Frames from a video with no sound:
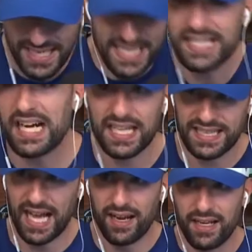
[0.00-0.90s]
He
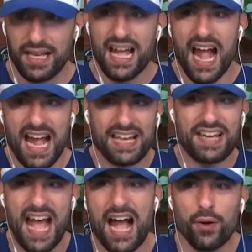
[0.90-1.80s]
got that.
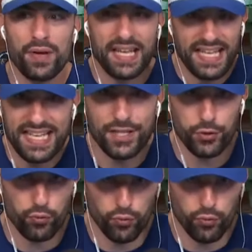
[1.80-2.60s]
And now he is